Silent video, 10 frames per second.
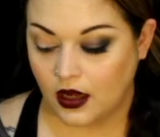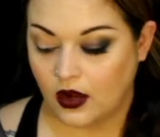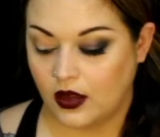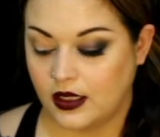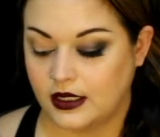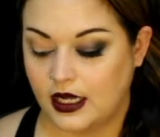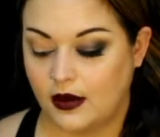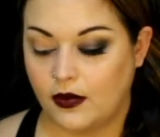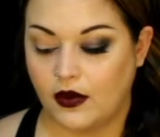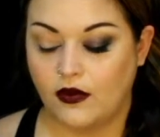on the
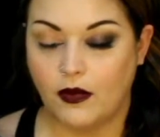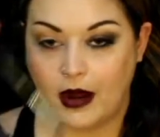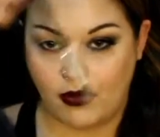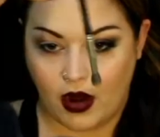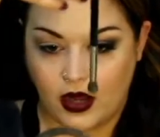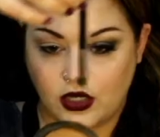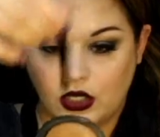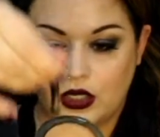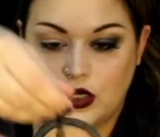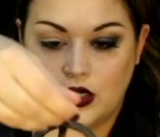tip of my
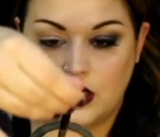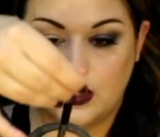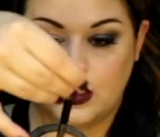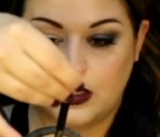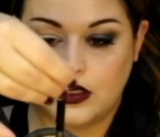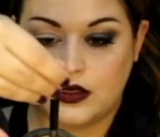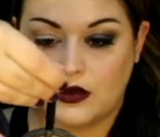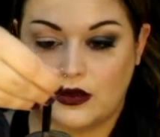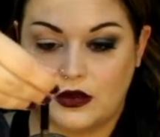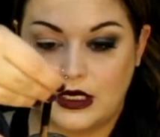brush,
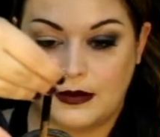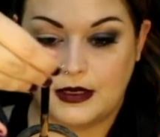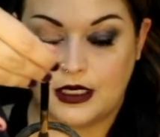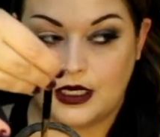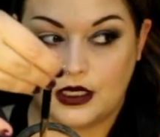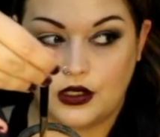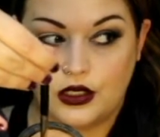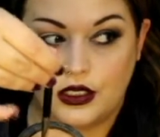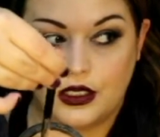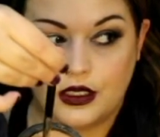so dipped it in
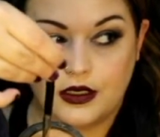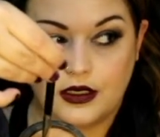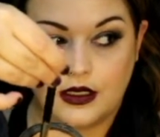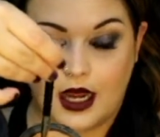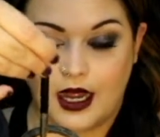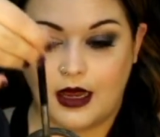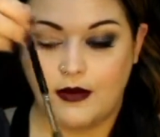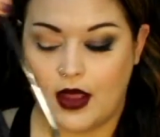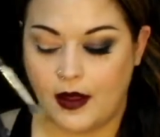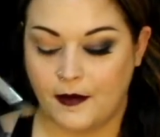just a tiny
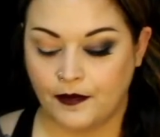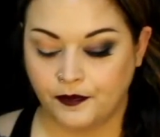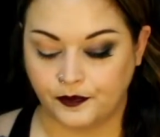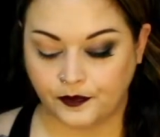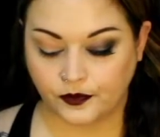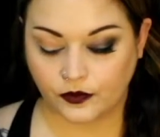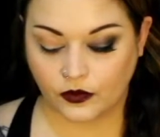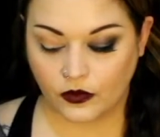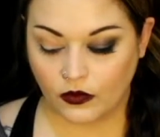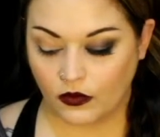bit
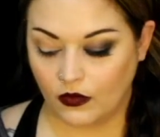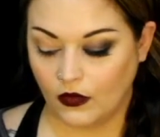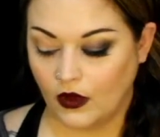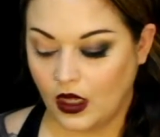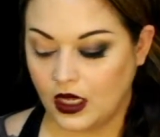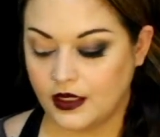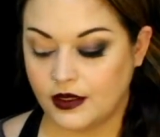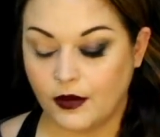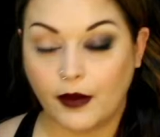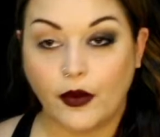
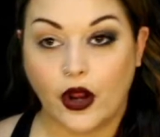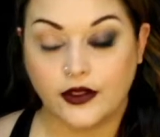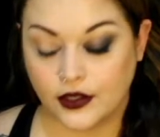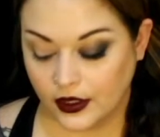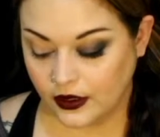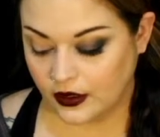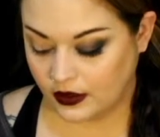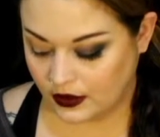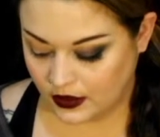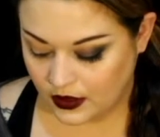into my bronzer,
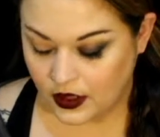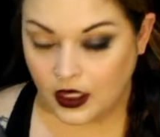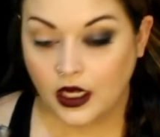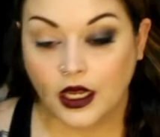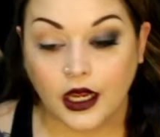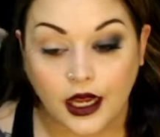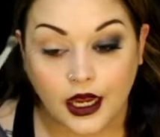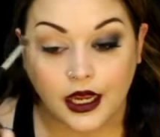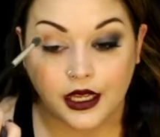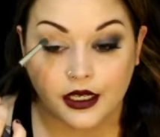
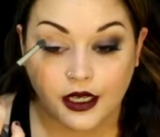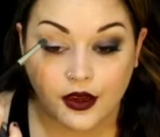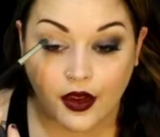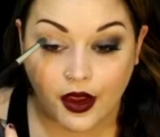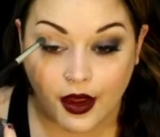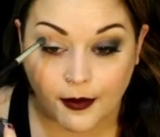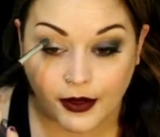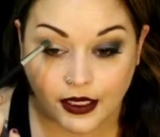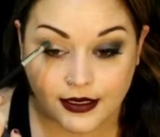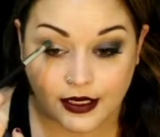and I
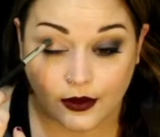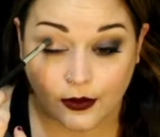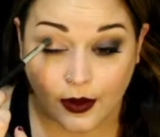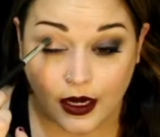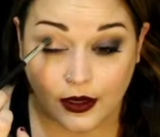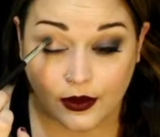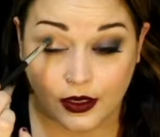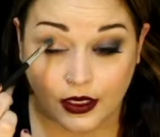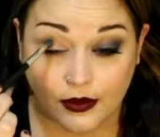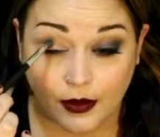placed it right
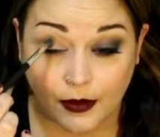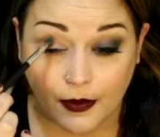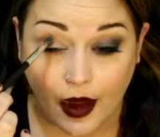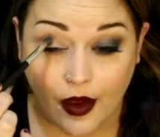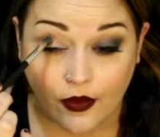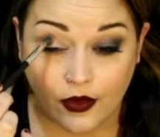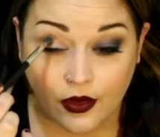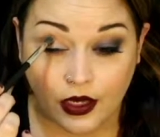underneath my brow